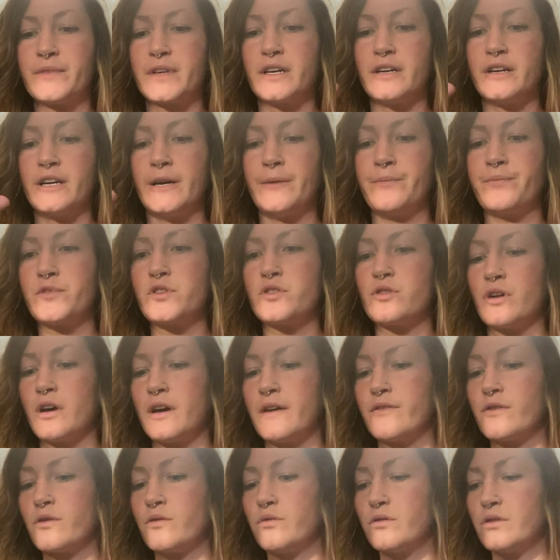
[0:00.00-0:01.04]
All right, so I
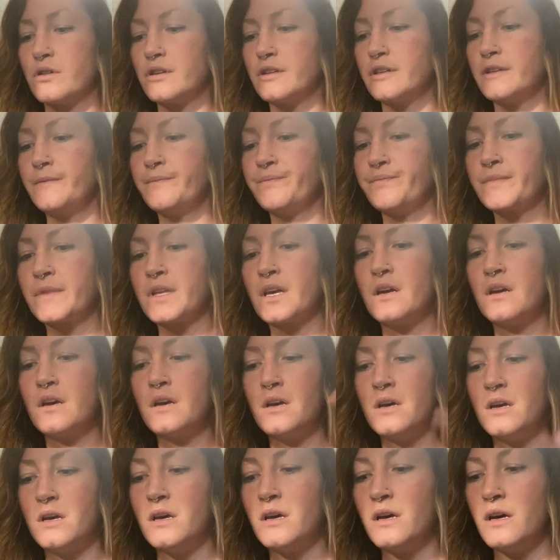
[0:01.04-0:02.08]
have a quarter
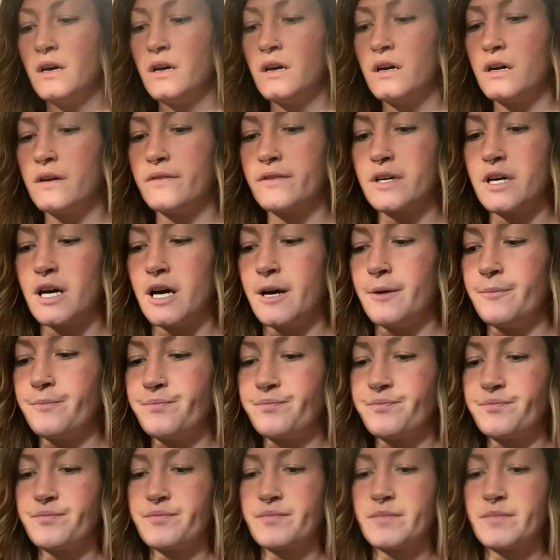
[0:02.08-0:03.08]
of a cup